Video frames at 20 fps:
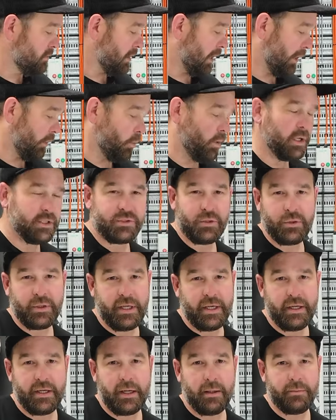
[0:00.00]
Otherwise all
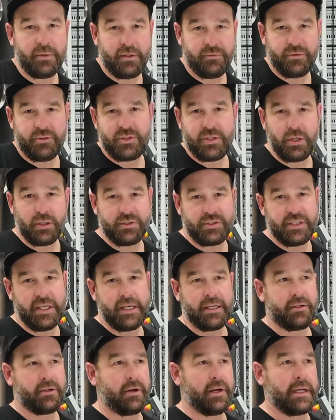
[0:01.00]
you end up, if it's not
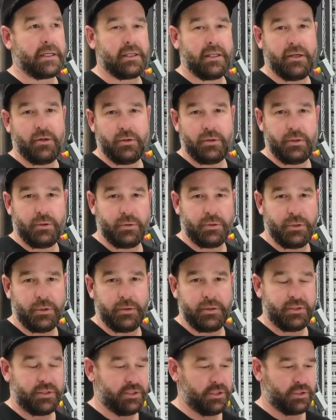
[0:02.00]
set correctly, all you'll
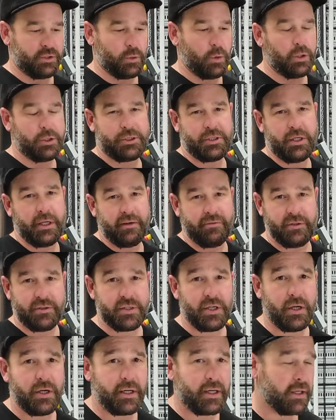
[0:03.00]
do is just squash it even
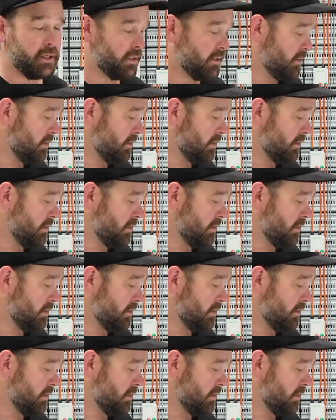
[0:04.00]
tighter.